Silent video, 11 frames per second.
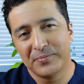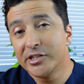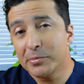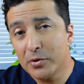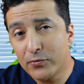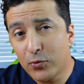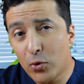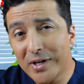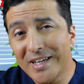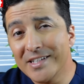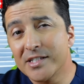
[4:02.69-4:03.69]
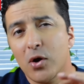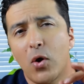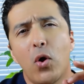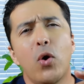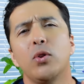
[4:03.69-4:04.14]
Chapter 4 is
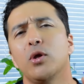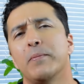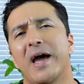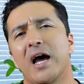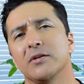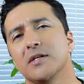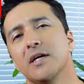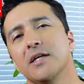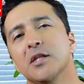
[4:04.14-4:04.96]
all about